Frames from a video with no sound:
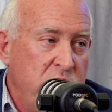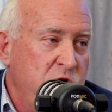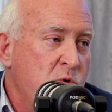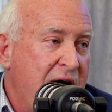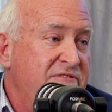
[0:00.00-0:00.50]

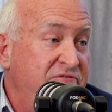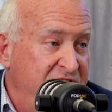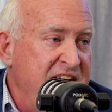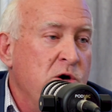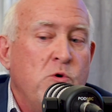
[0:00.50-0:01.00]
Do I
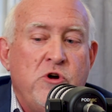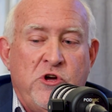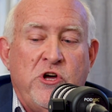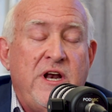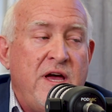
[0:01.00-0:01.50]
feel
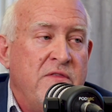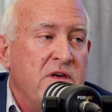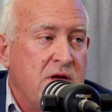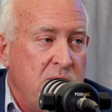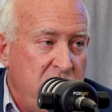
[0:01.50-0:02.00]
good in
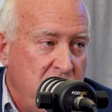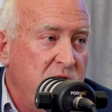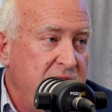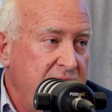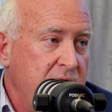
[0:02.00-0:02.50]
the
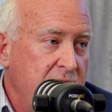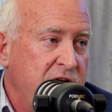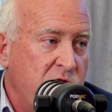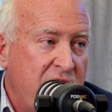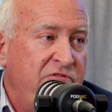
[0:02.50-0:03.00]
community
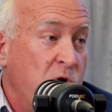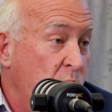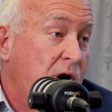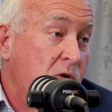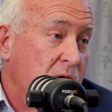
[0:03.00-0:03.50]
and do I feel
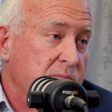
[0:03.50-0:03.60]
welcome?